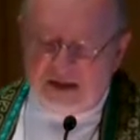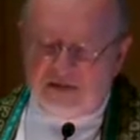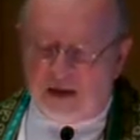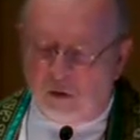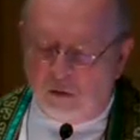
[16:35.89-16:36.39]

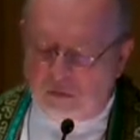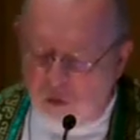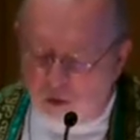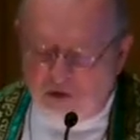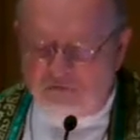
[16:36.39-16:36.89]
They will
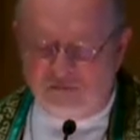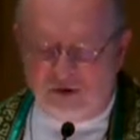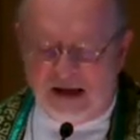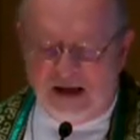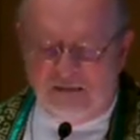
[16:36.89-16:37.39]
mourn
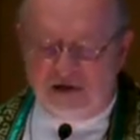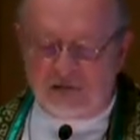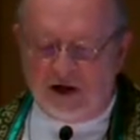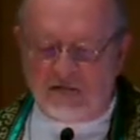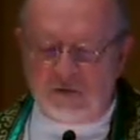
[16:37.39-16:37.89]
for him as
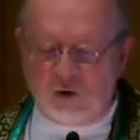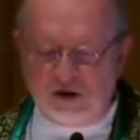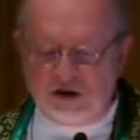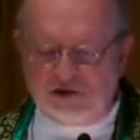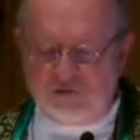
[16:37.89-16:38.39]
one
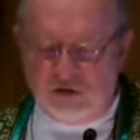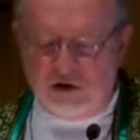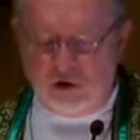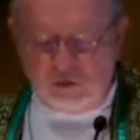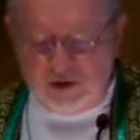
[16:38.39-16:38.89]
mourns for
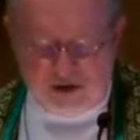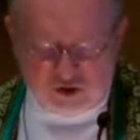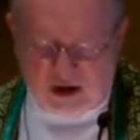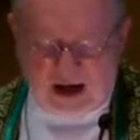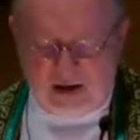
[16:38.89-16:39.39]
an only
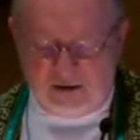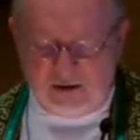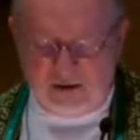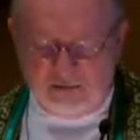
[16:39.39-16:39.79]
child.